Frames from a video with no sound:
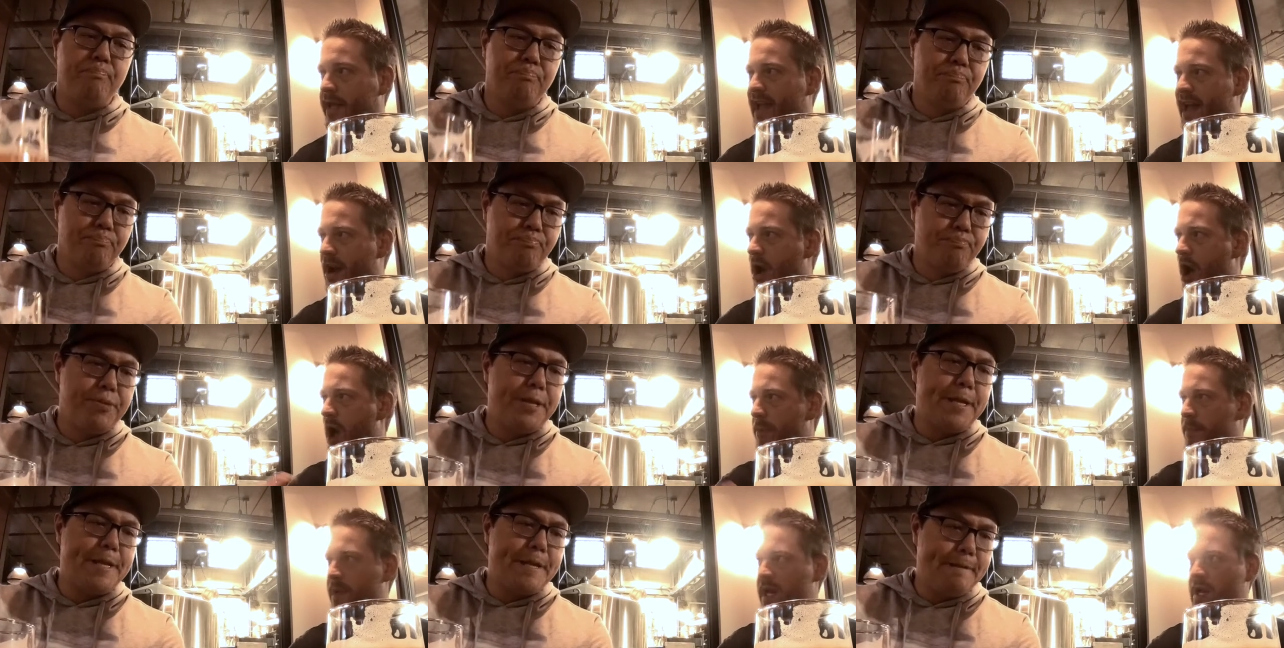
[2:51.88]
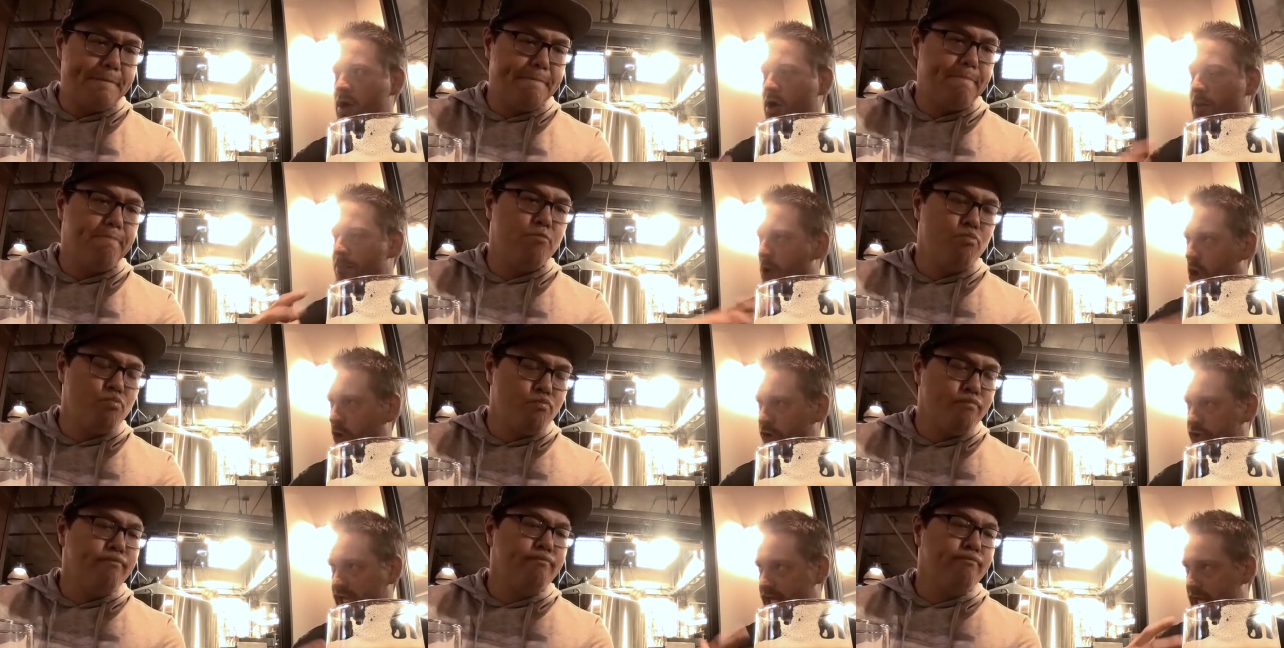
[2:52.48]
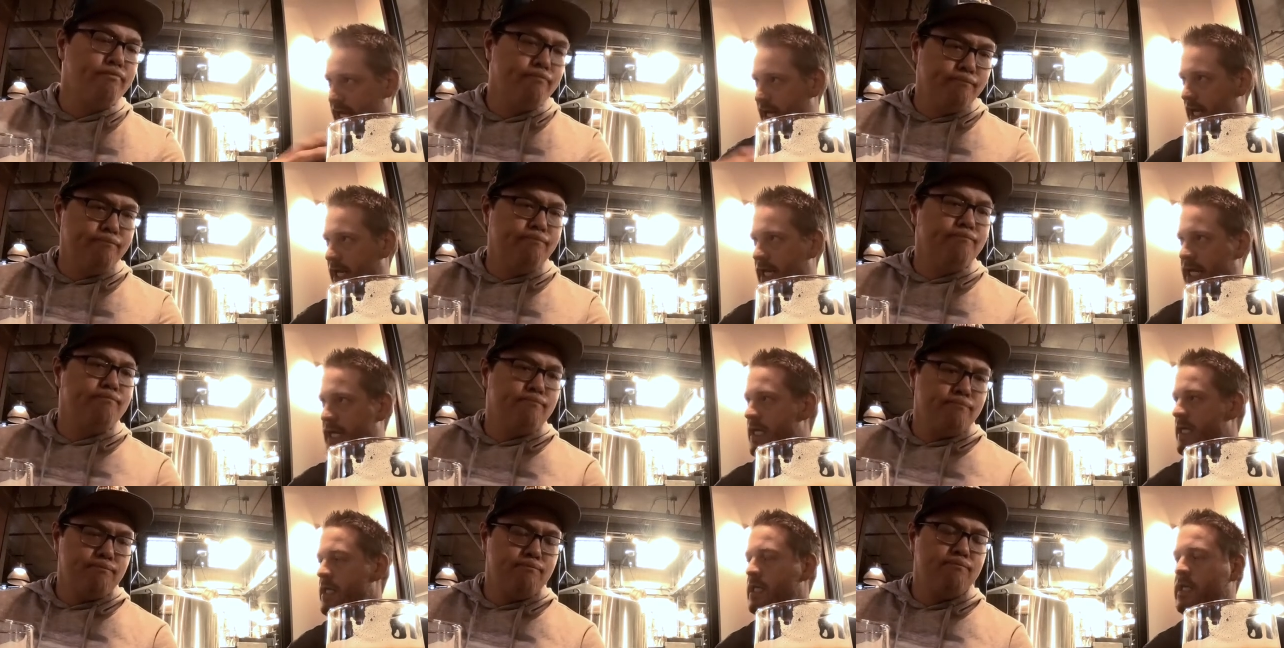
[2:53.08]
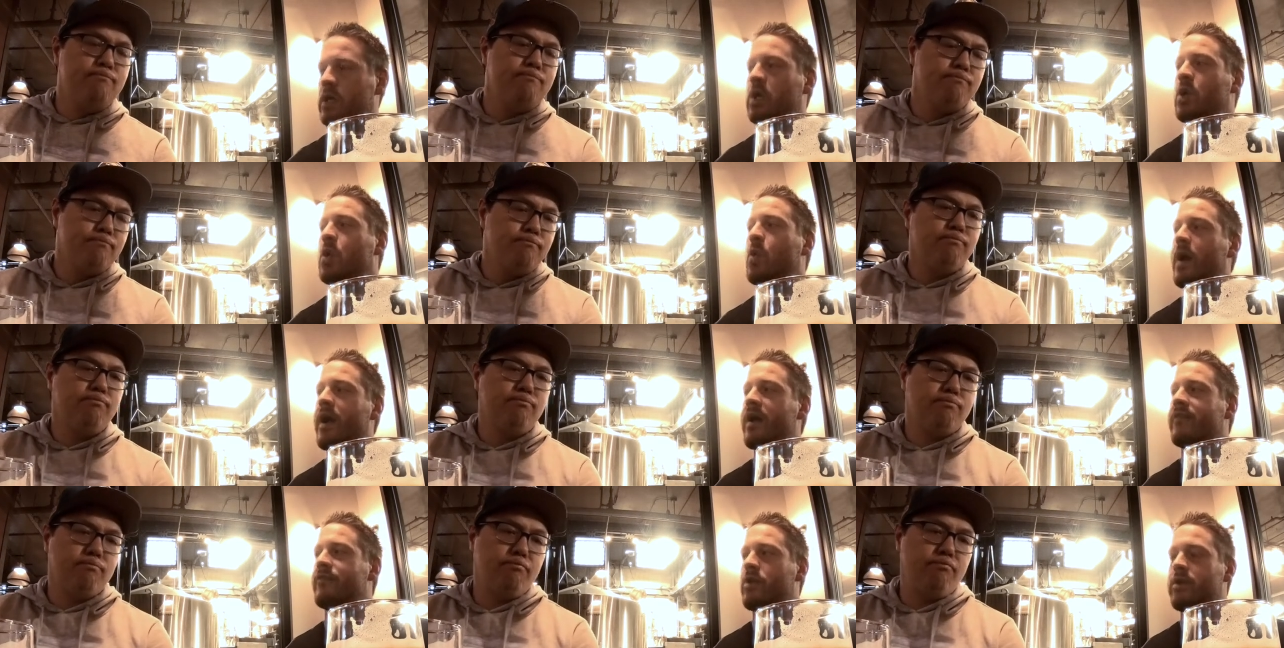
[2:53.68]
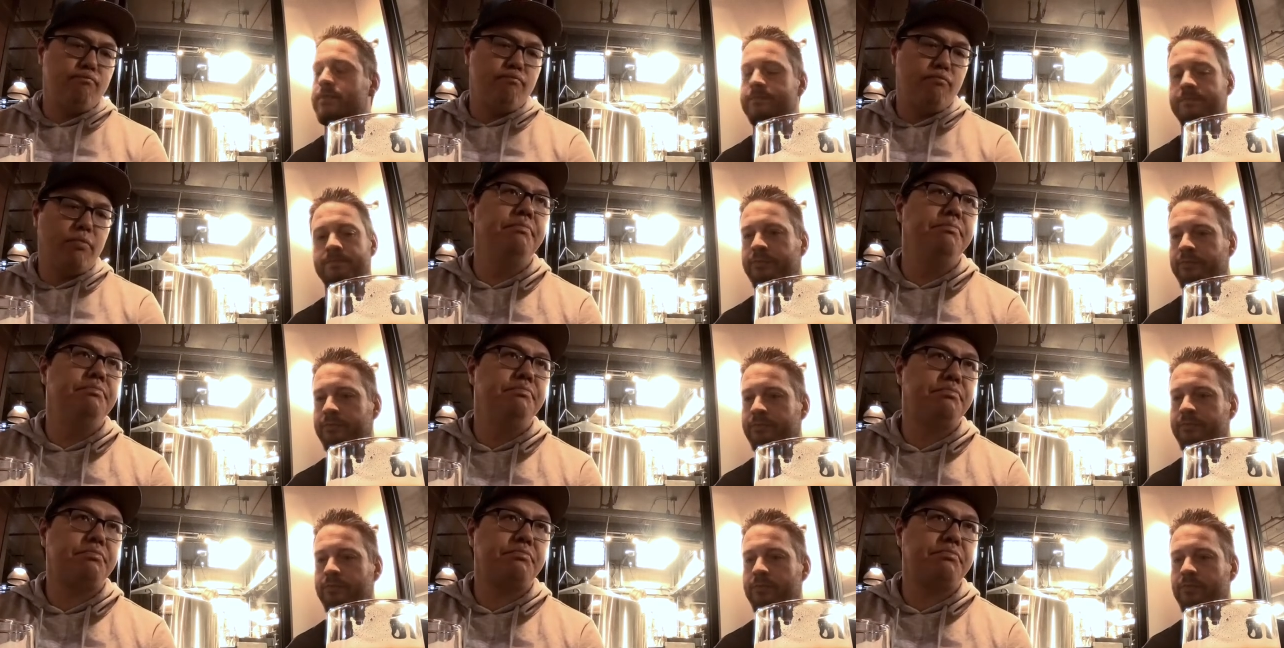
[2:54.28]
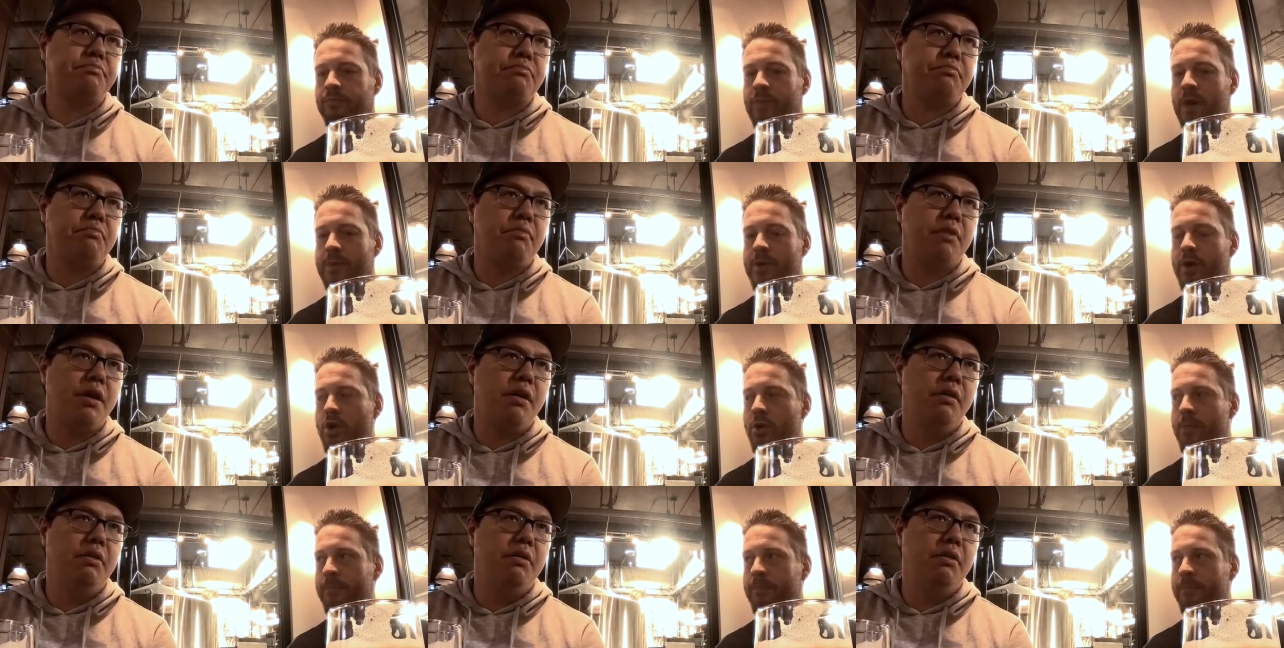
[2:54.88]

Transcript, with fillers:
Speaker 1: hoppy or malty, whatever. How about you?